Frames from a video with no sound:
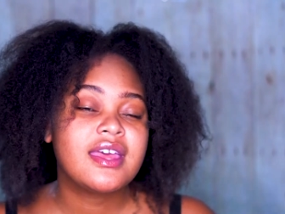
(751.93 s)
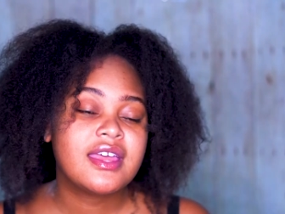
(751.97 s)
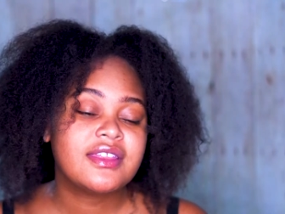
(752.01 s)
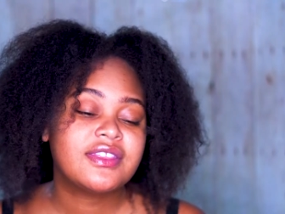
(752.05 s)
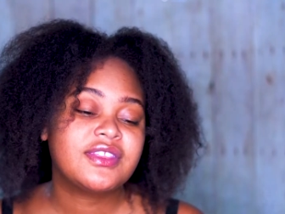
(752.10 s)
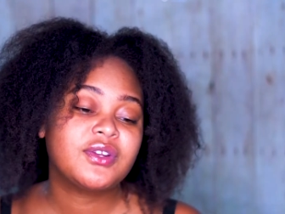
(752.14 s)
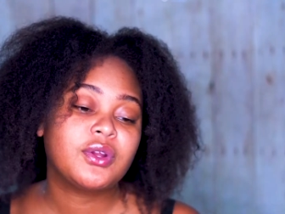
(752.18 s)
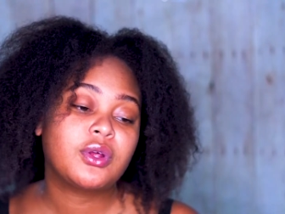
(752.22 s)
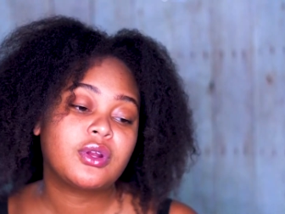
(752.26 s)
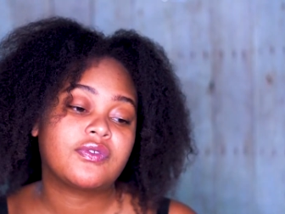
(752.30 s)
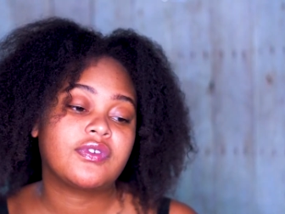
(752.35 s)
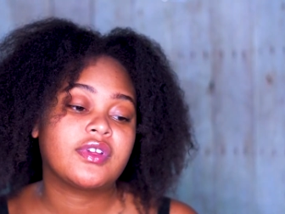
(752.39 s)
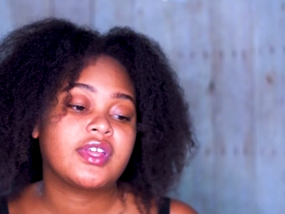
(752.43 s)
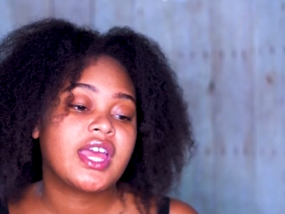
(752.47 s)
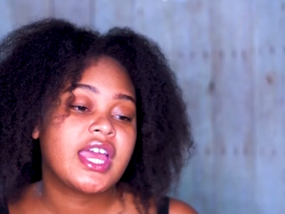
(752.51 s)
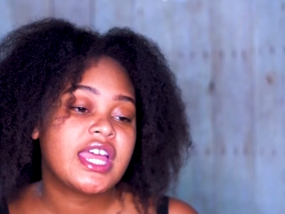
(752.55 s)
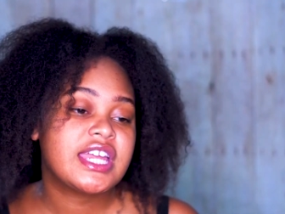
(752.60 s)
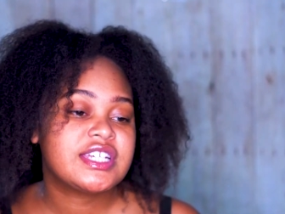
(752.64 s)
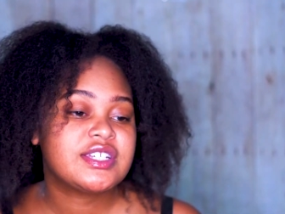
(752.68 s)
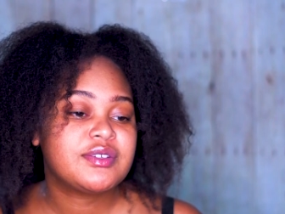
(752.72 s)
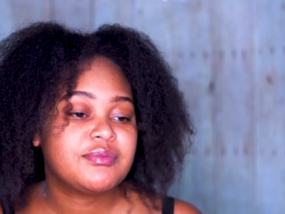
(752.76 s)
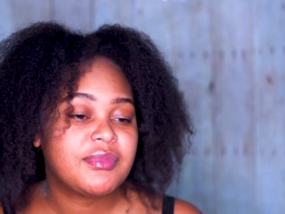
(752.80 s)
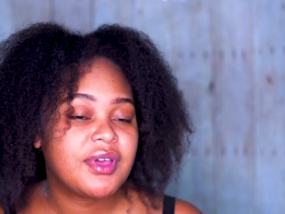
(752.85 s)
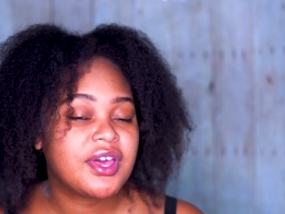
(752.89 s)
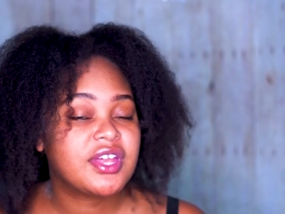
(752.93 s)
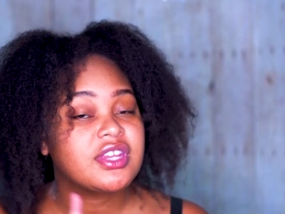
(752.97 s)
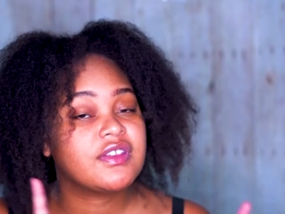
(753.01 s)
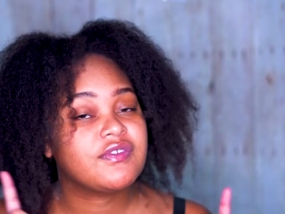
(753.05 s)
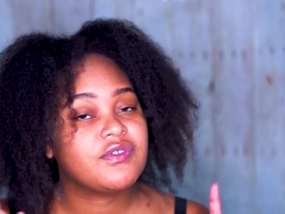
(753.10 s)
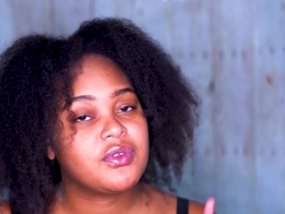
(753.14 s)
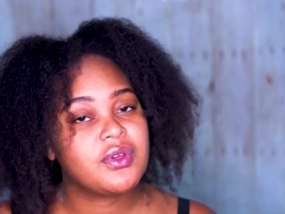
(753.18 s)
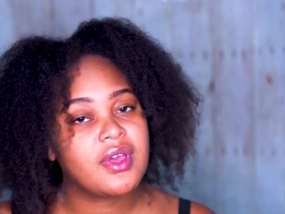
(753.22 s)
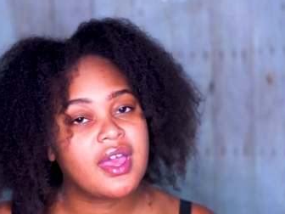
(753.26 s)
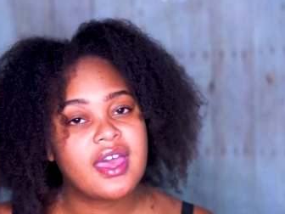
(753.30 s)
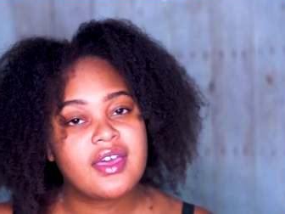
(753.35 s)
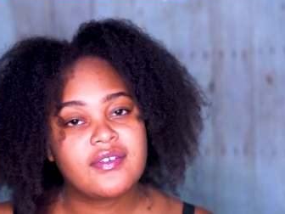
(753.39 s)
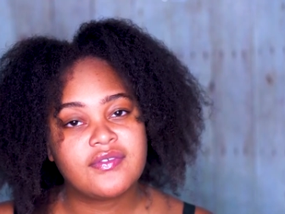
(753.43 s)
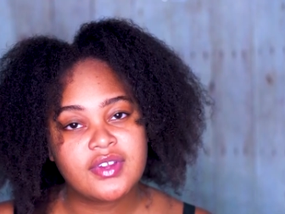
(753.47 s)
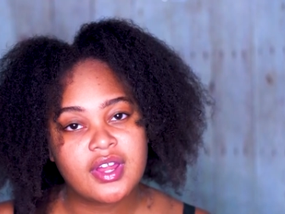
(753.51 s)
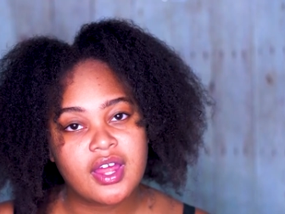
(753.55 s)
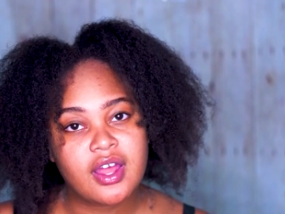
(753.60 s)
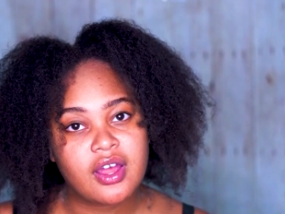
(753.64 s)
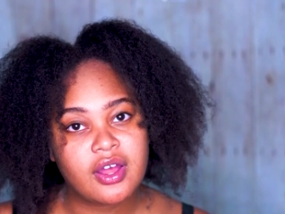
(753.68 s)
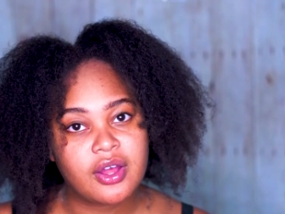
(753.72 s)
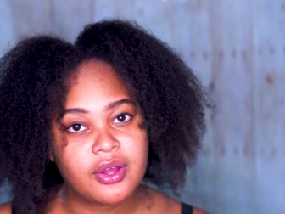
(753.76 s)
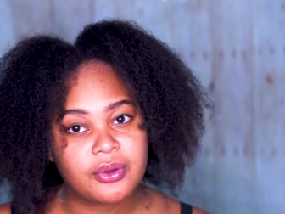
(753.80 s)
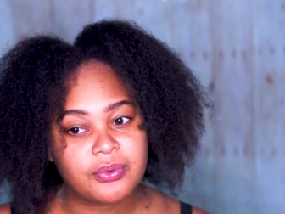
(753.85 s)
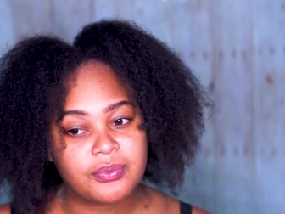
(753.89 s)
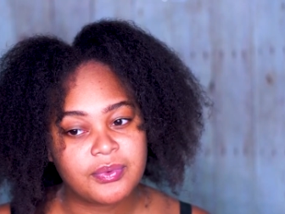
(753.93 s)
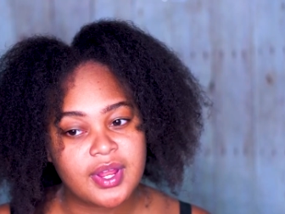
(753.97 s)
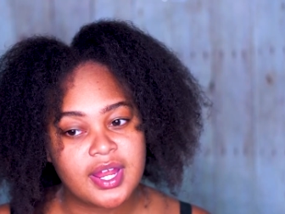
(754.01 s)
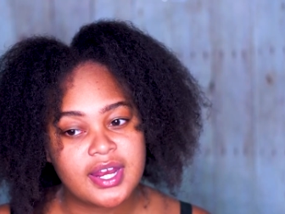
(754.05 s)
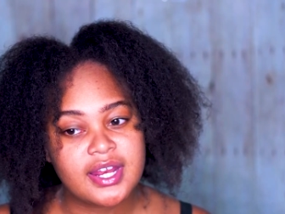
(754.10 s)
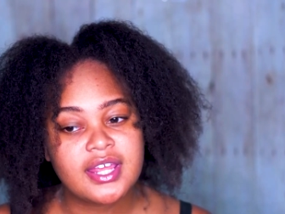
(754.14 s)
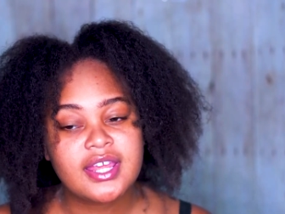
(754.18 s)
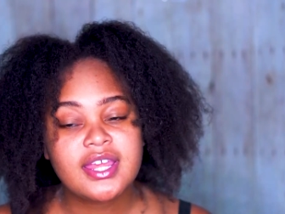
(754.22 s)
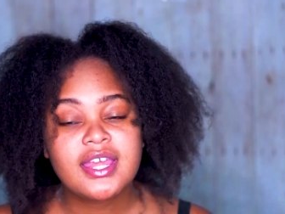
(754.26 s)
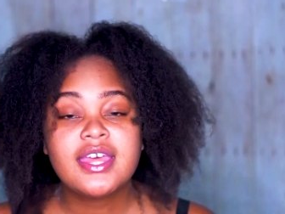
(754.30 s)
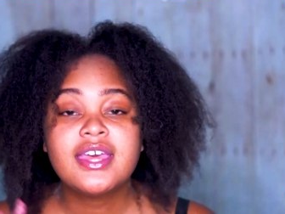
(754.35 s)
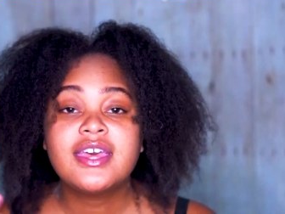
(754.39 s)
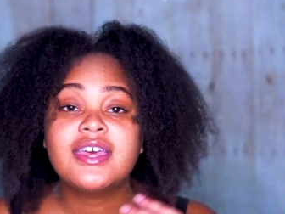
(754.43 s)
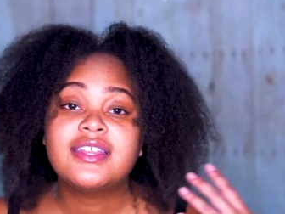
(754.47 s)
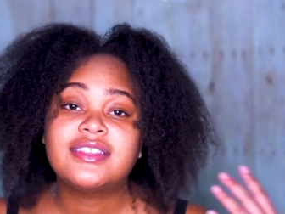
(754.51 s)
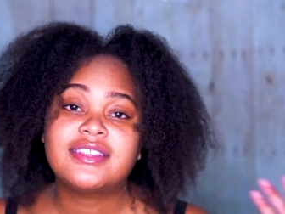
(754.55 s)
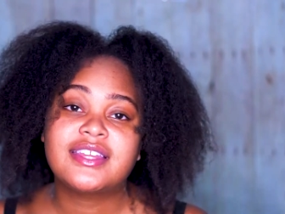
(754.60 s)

Hit the notification bell if you have not already.